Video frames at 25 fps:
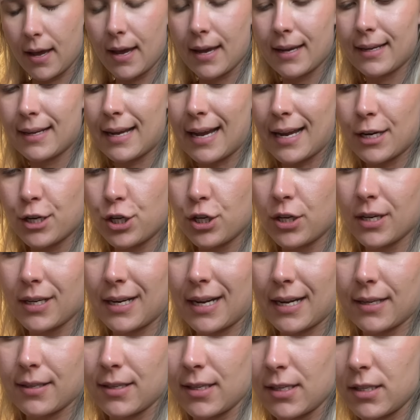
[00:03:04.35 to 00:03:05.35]
Again, you could
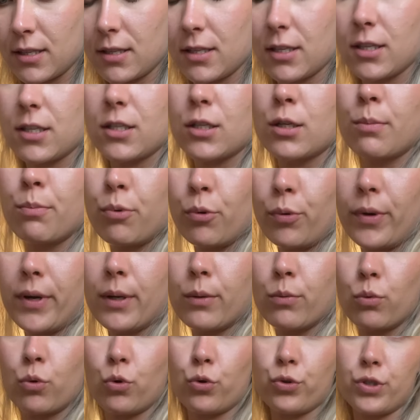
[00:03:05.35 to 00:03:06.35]
add this to
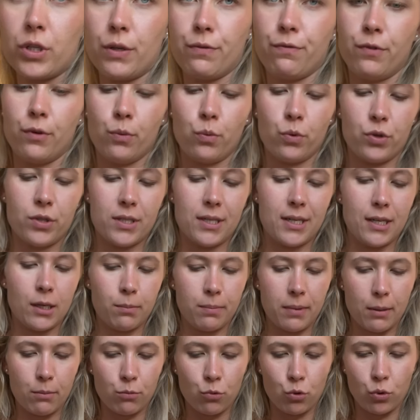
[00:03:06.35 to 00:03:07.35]
boiling water if you want a little
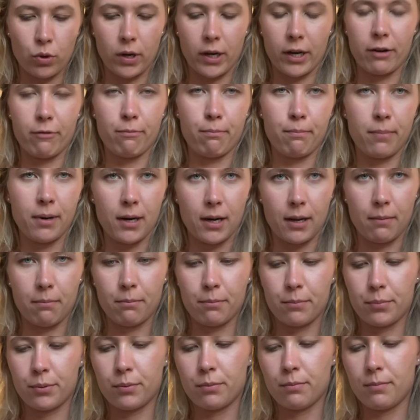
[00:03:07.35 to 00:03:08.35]
bit more kind of
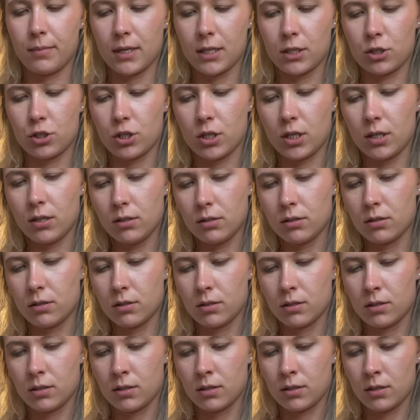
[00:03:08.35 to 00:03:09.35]
plump mixture.
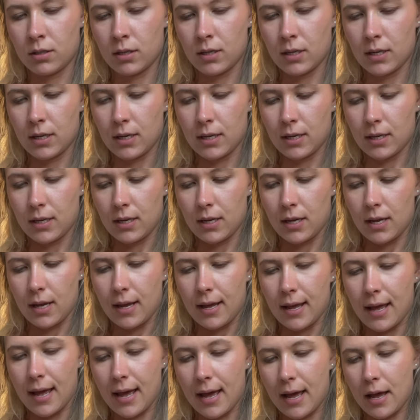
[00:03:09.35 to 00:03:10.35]

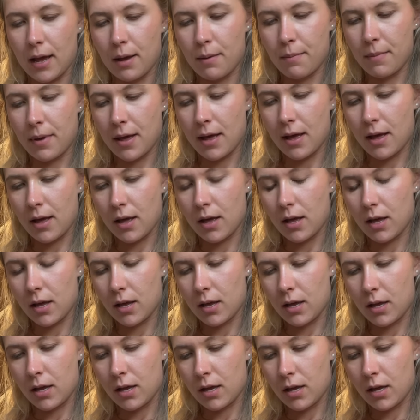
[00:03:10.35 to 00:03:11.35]

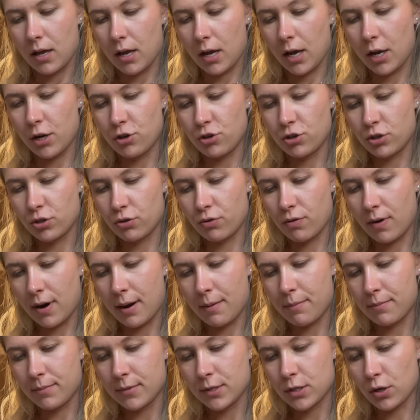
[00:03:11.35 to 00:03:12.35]
100
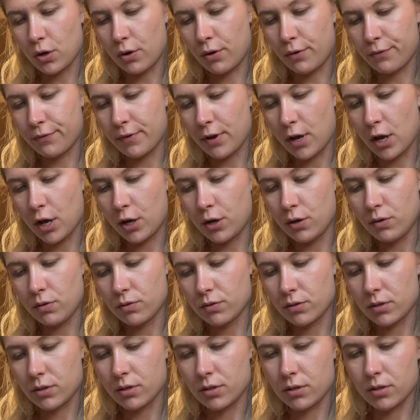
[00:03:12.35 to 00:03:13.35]
grams of
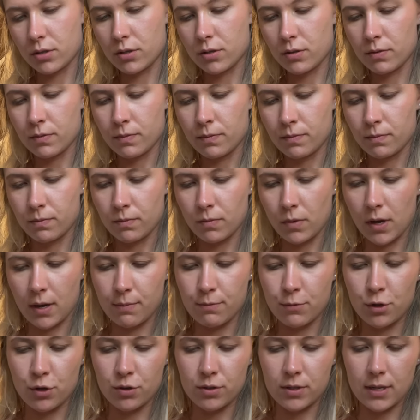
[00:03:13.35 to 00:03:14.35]
oats. I'm
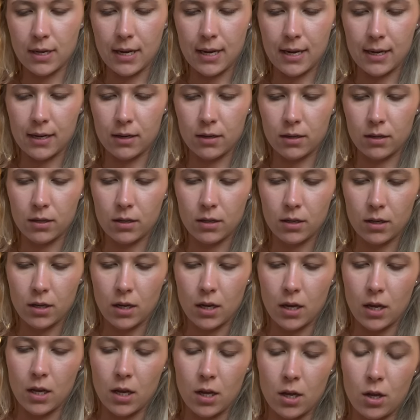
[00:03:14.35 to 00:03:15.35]
using
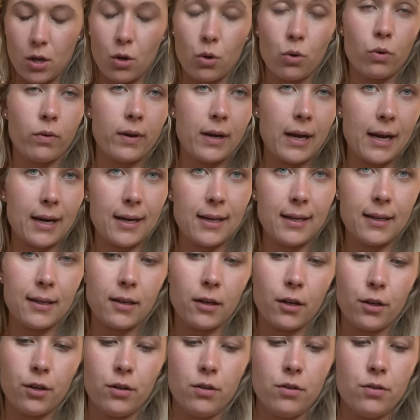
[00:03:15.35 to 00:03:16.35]
organic
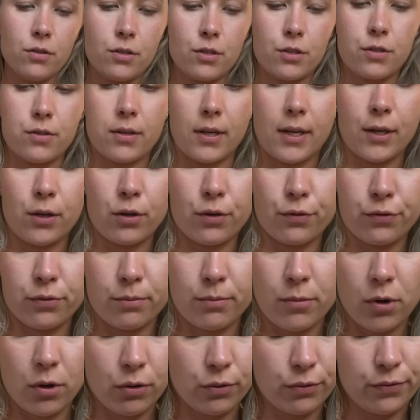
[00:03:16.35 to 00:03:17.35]
oats that I got
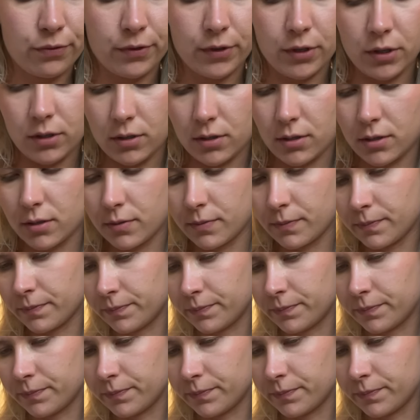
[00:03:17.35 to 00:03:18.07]
from Whole Foods.